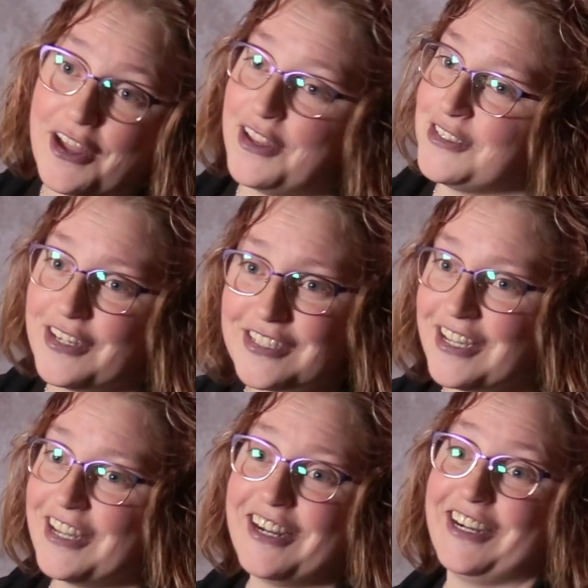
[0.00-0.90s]
As I
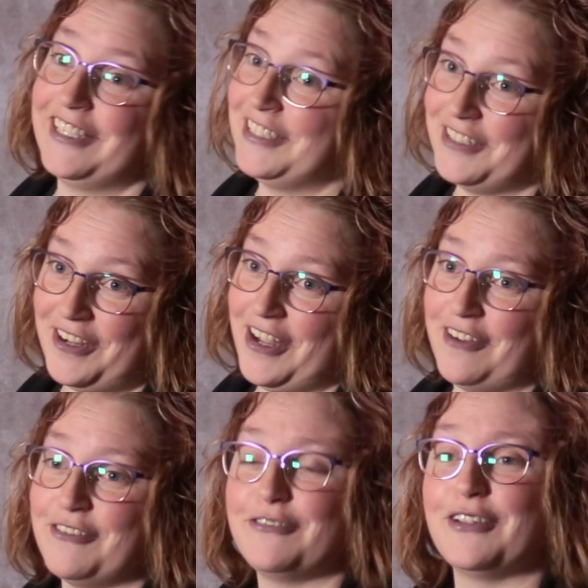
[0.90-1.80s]
said, I did not
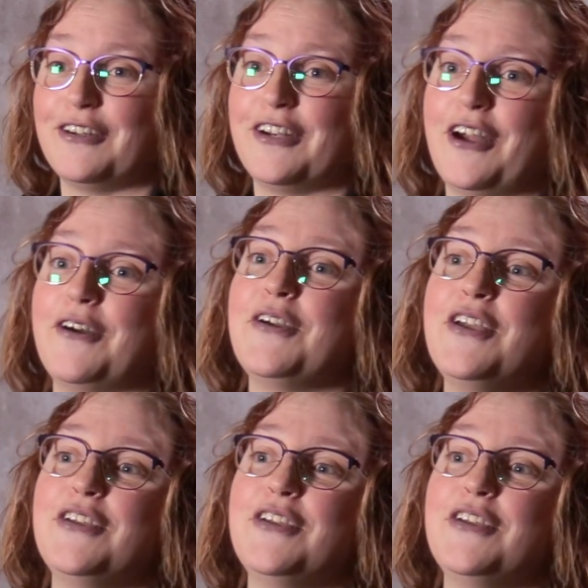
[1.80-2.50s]
have it figured out.